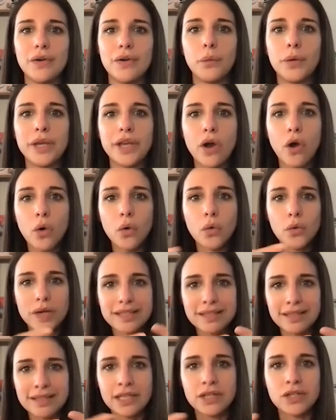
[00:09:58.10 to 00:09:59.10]
we
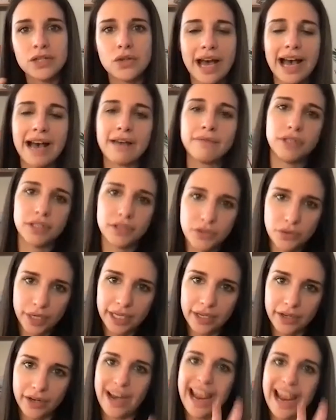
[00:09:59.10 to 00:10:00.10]
always need to have the
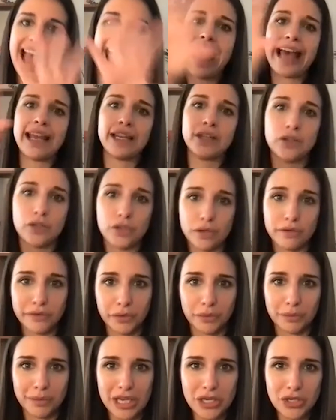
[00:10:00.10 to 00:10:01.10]
trigger and the new
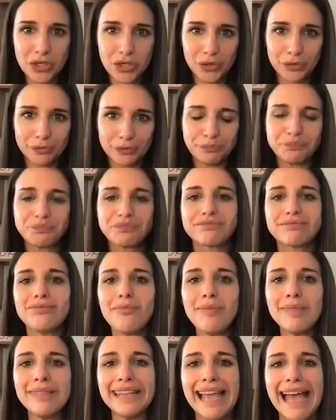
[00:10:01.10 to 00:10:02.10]
information.
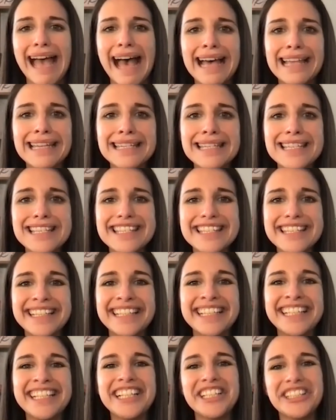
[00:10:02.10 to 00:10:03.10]
And
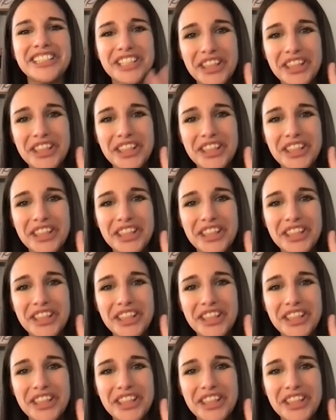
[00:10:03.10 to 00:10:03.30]
the